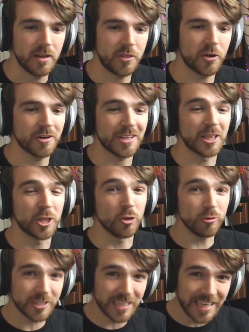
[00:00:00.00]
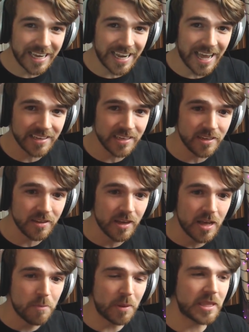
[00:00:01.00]
They're loosely connected,
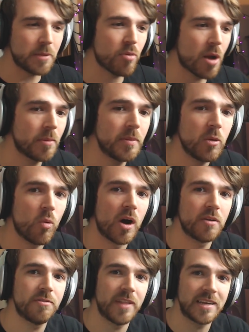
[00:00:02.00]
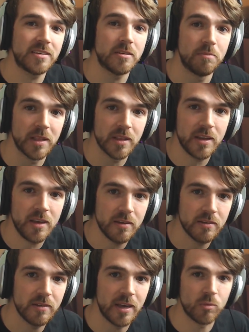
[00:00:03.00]
but they probably want
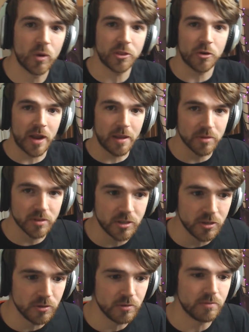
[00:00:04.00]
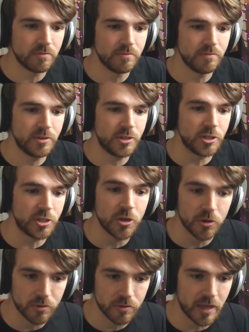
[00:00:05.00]
flexibility in what they're able to
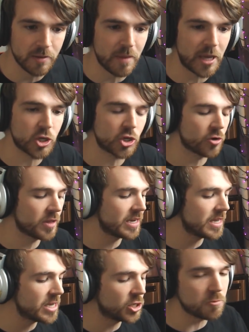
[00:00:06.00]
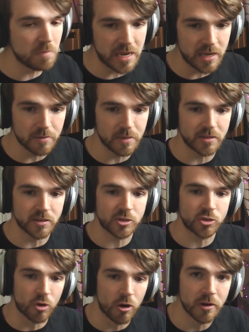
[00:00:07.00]
do, and make sure that each medium is as
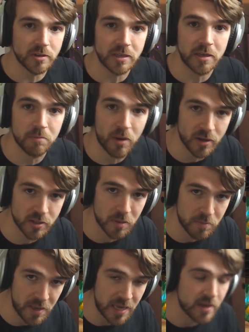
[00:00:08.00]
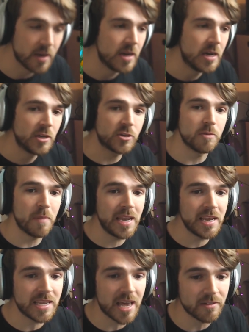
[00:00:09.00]
strong as it can possibly be. So the
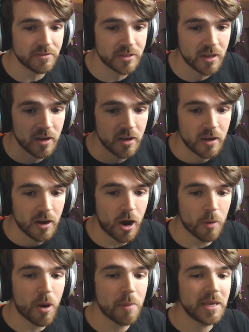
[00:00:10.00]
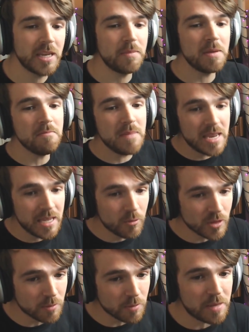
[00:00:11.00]
Mania devs are probably going to be meeting
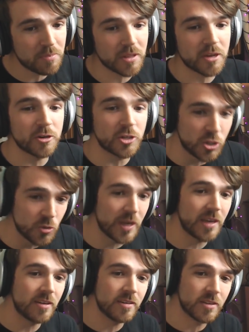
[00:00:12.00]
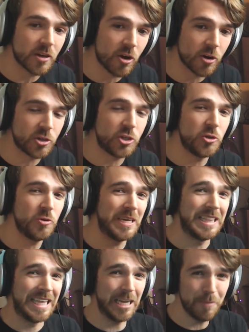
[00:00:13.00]
with the people that are doing the cartoon
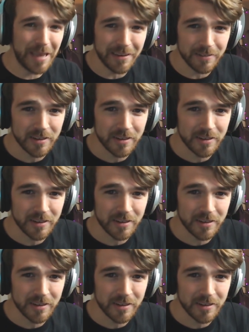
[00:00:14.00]
a little bit,